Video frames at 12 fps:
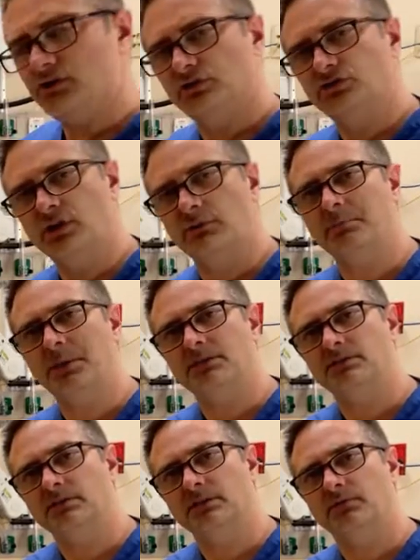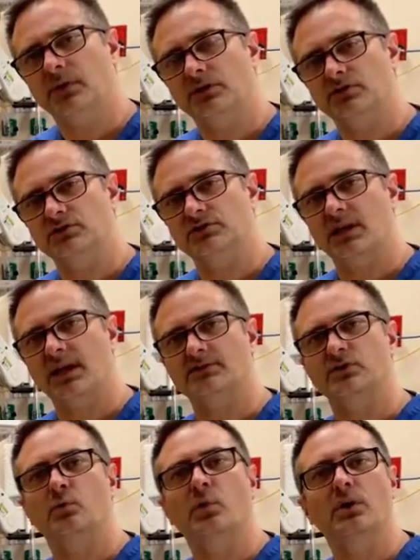seal chamber basically functions as
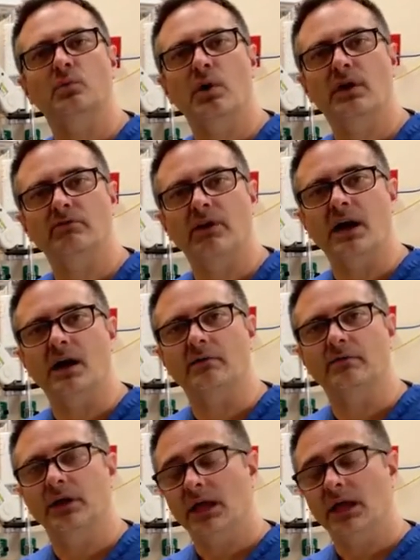a one-way valve.